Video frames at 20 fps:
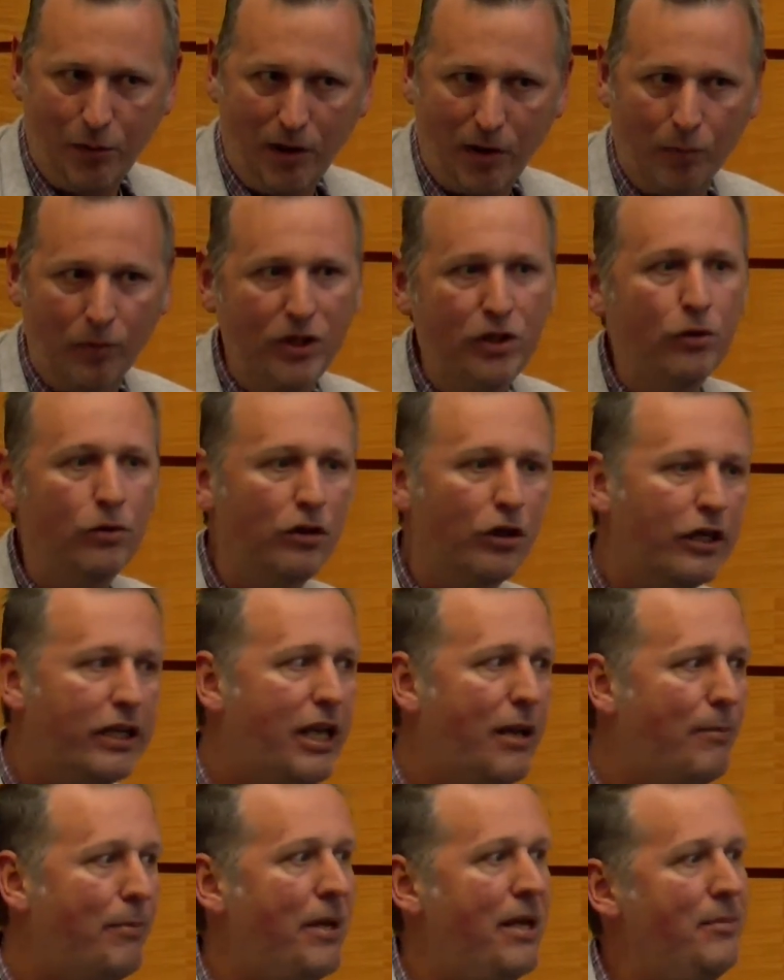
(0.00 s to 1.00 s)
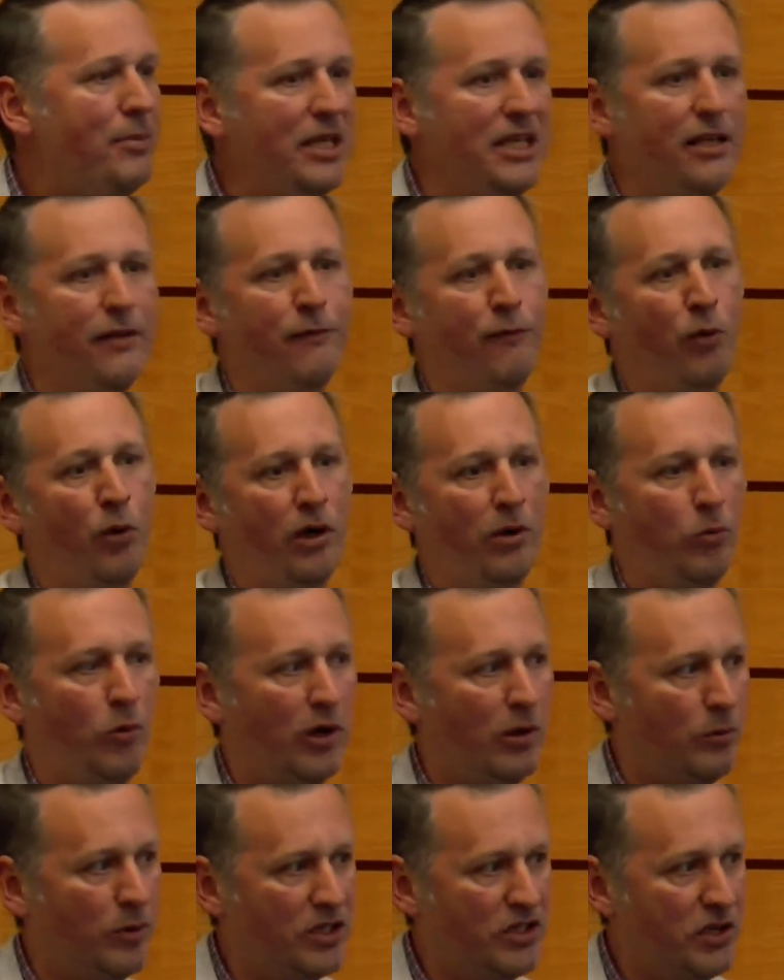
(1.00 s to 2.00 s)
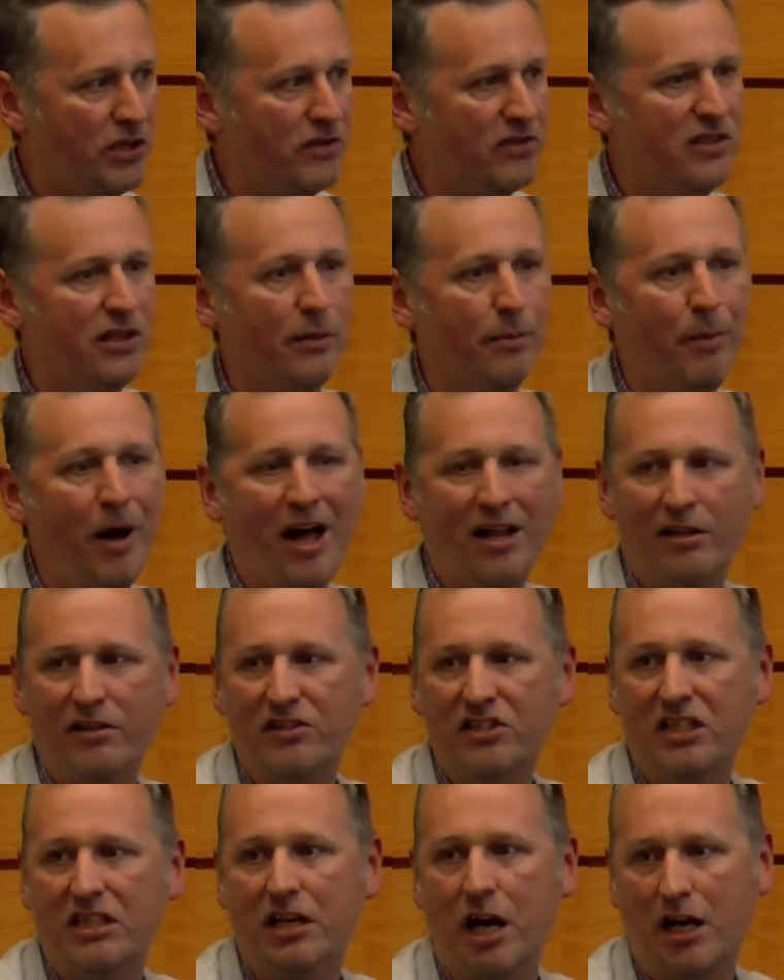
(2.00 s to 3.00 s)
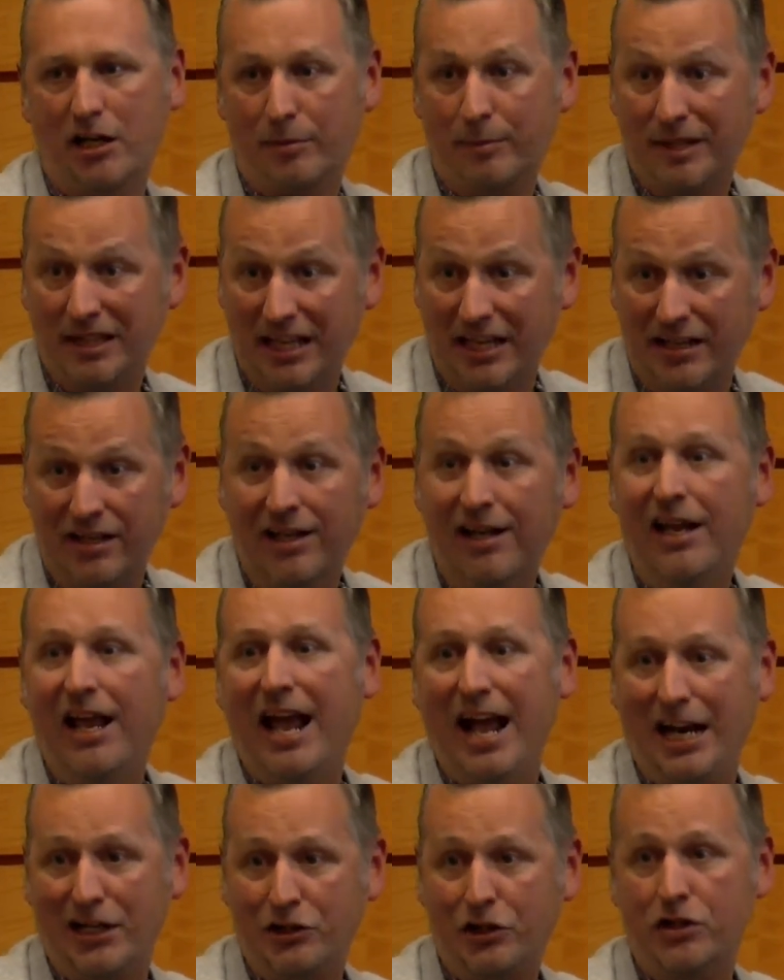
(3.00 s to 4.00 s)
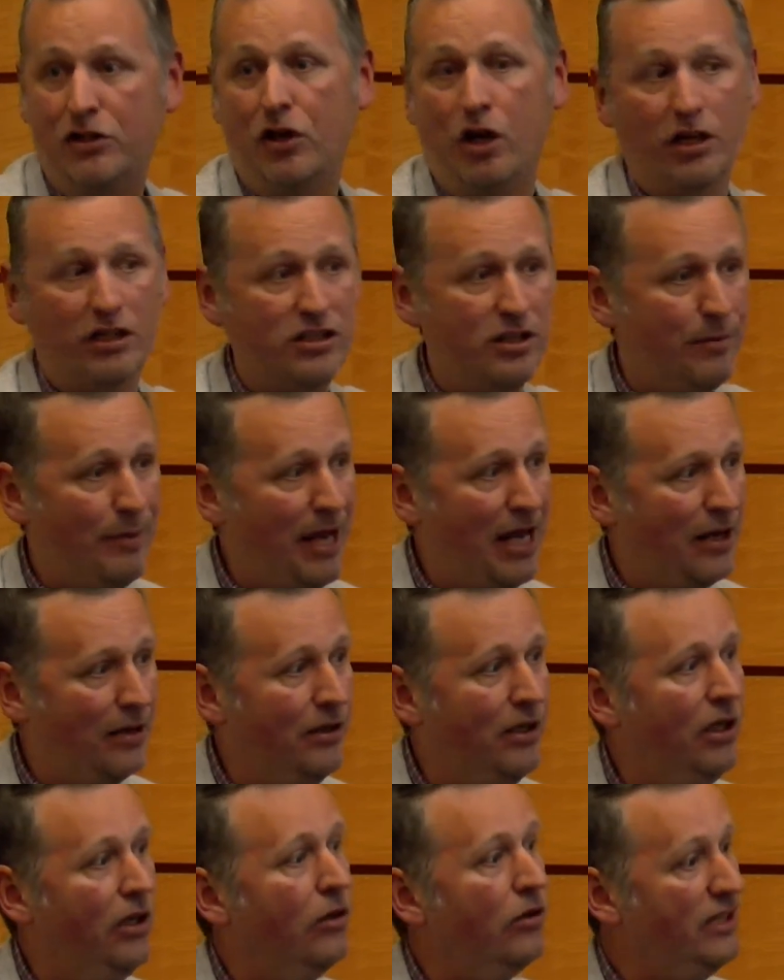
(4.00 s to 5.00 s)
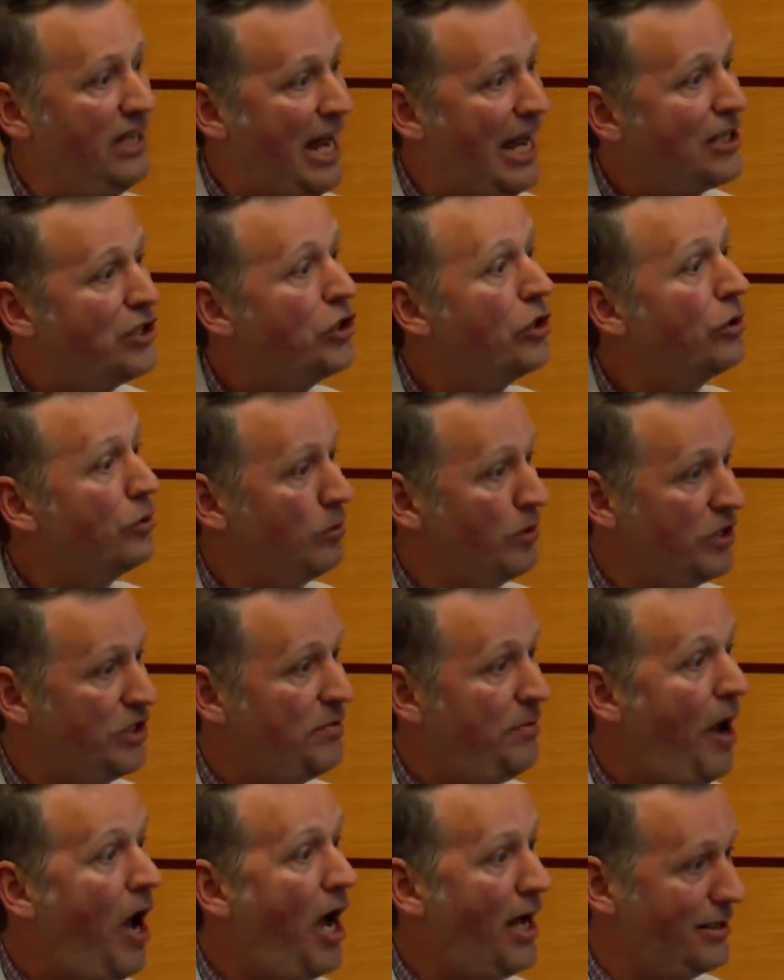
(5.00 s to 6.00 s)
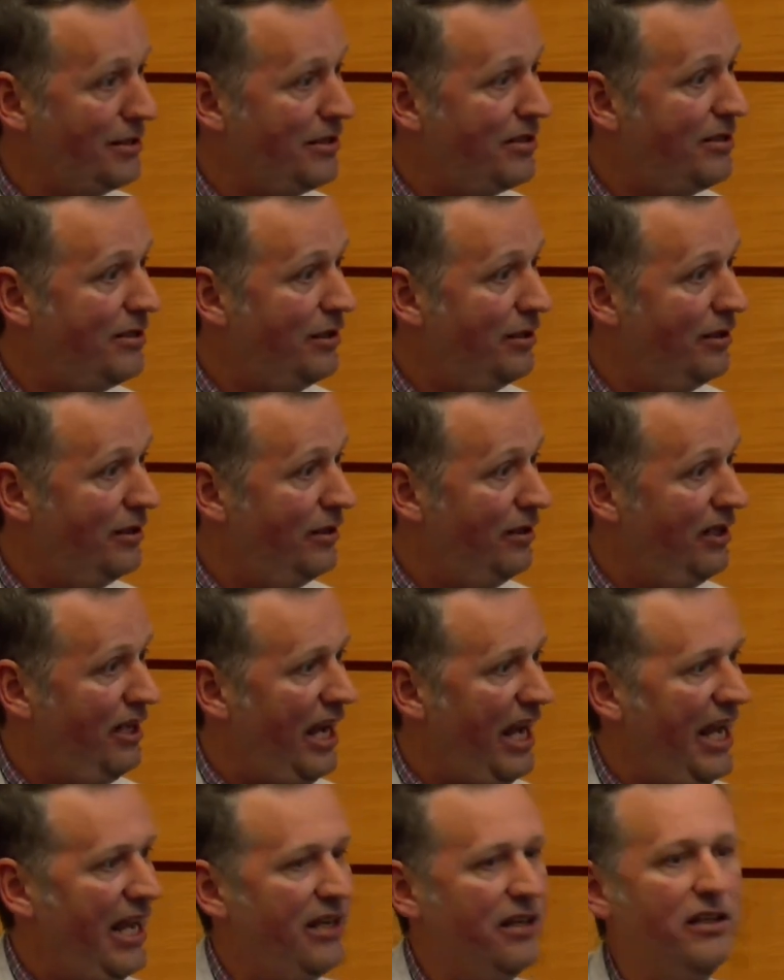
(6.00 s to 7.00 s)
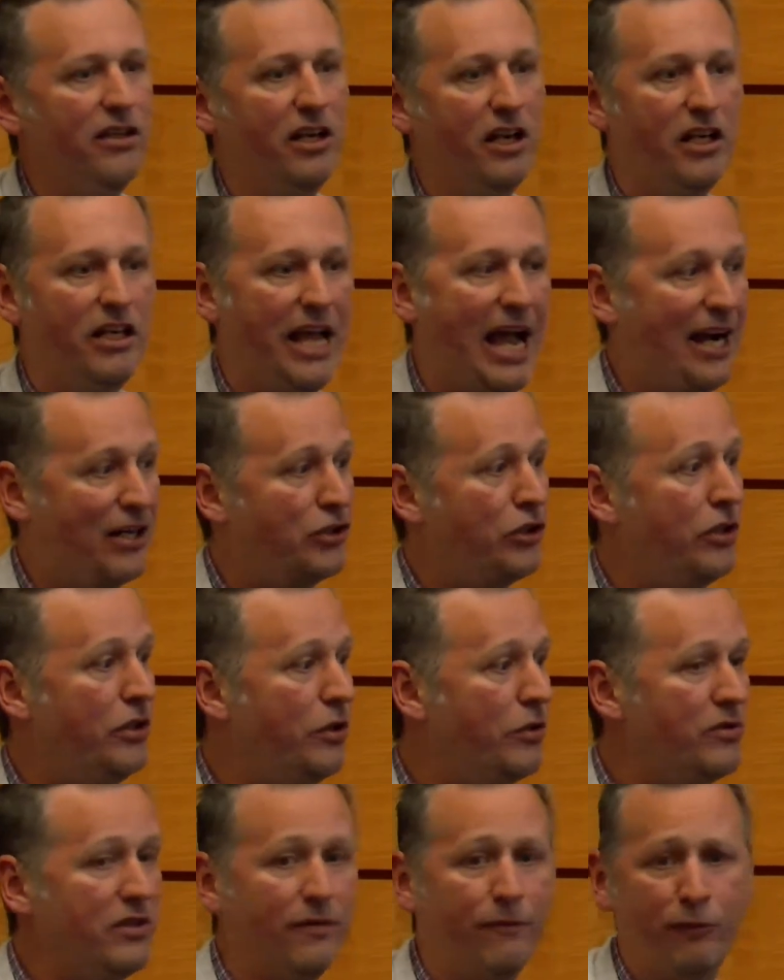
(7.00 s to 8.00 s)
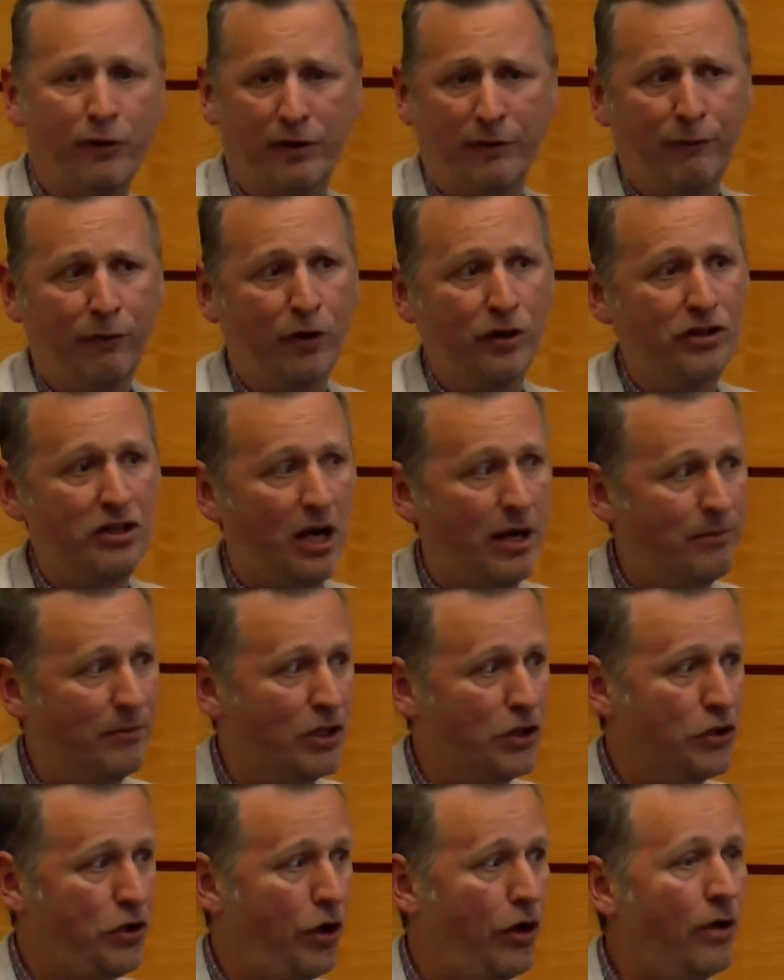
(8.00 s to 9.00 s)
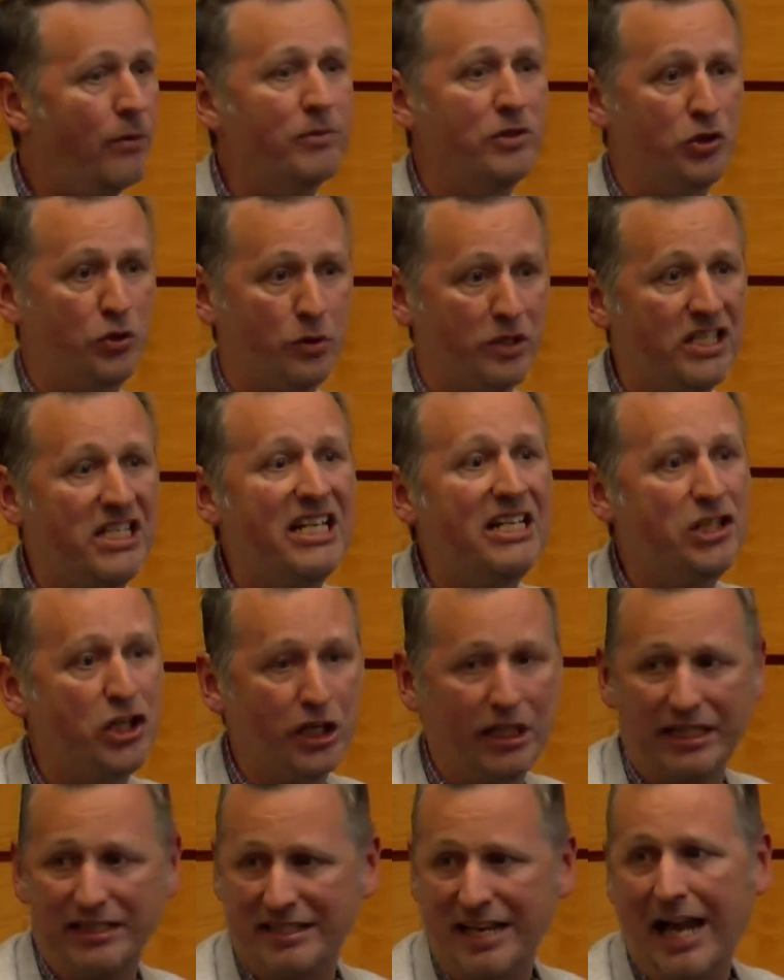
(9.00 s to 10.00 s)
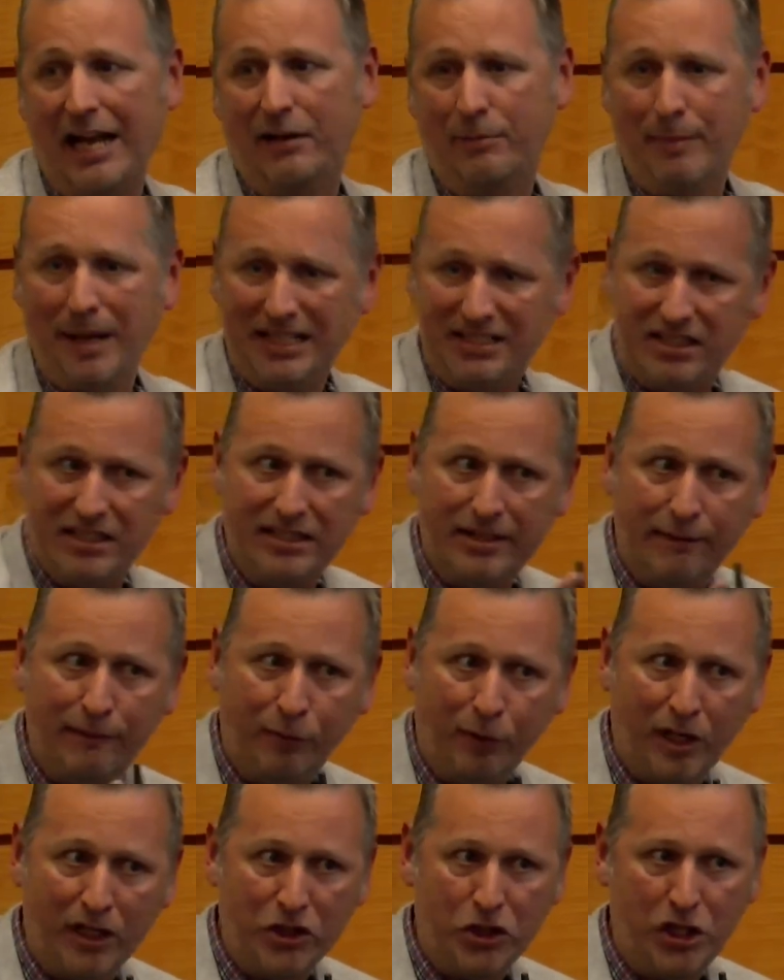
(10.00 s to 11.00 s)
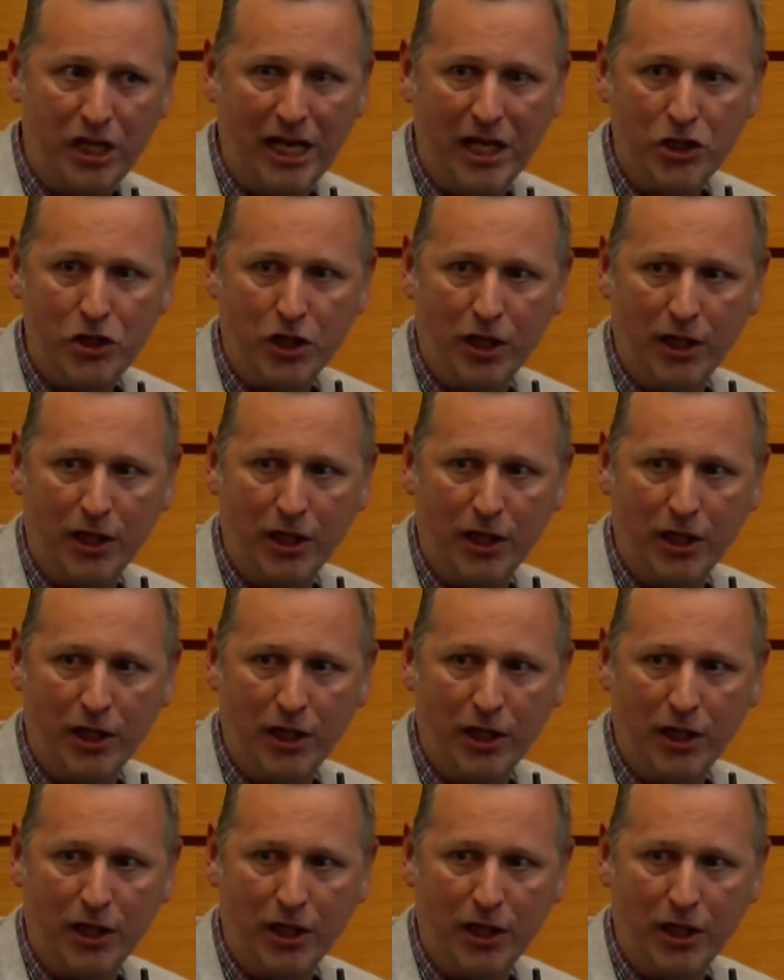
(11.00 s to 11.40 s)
When you look at PPD 41, which is the policy document that actually talks about national response and actually uses for the first time the term strategic attack, makes a differentiation.